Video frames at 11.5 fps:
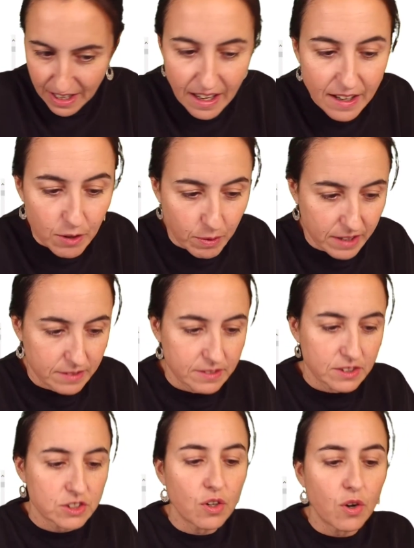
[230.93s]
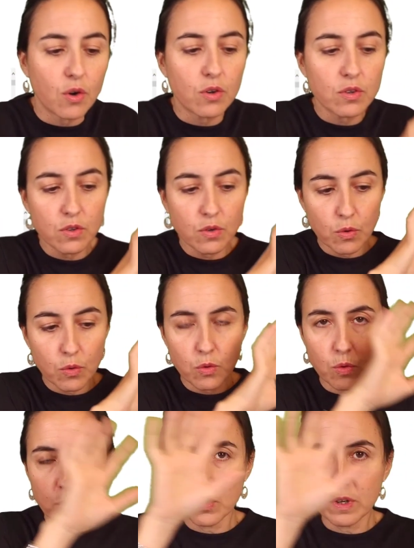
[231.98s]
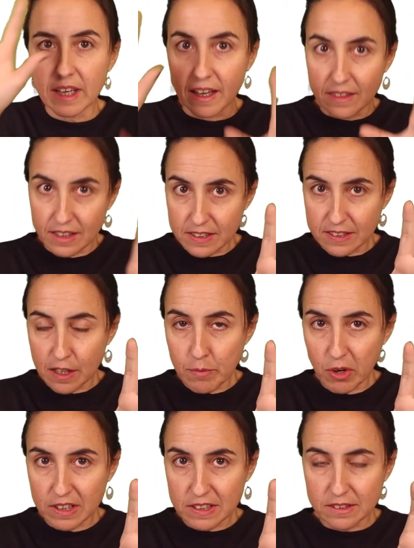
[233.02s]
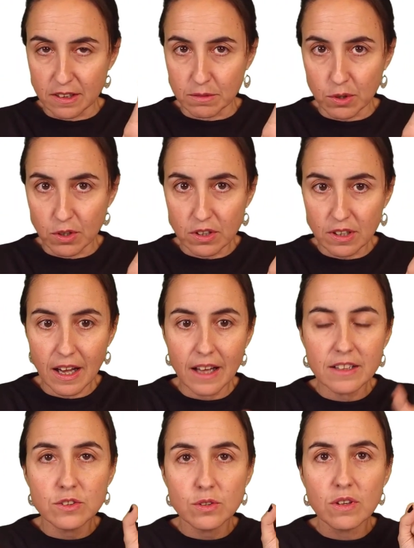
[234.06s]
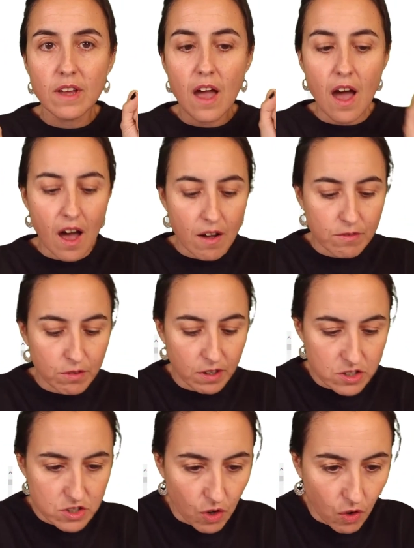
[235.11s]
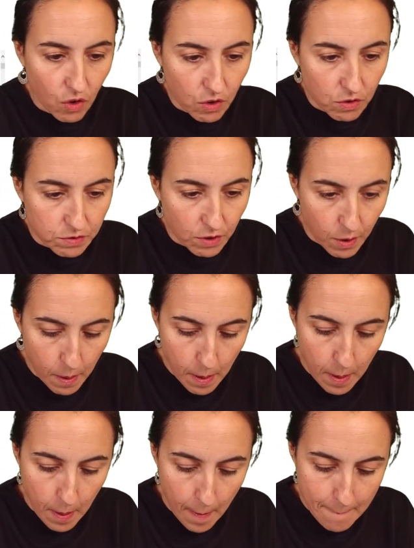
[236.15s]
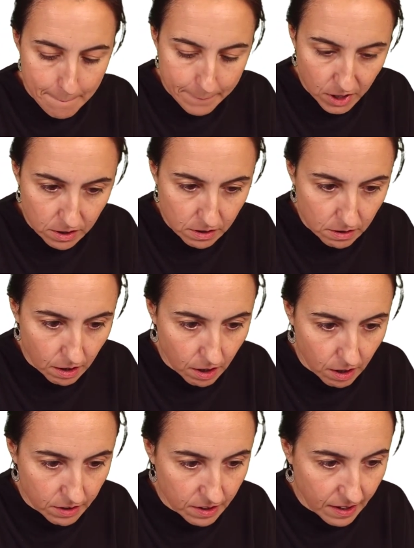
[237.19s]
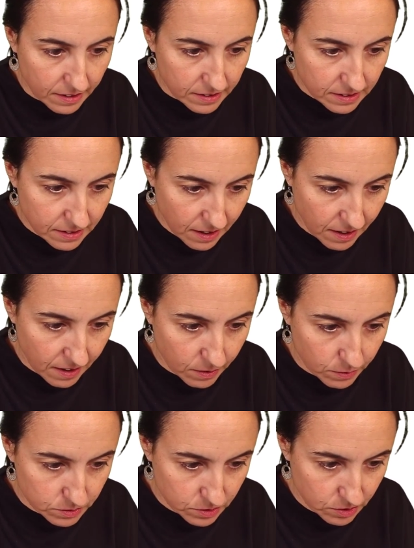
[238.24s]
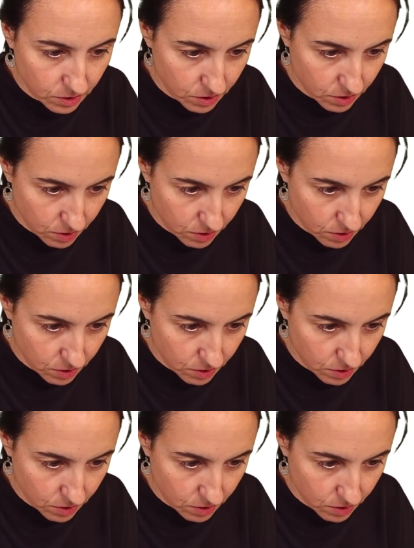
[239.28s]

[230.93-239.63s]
Anyway, so get this summarized table and do the average of product count.